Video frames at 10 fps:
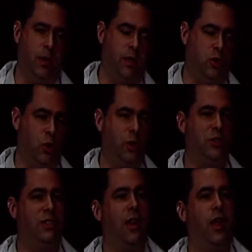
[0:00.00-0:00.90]
sort of
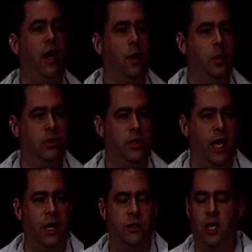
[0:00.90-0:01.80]
set that up with
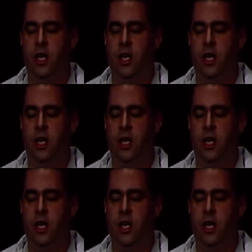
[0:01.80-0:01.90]
sales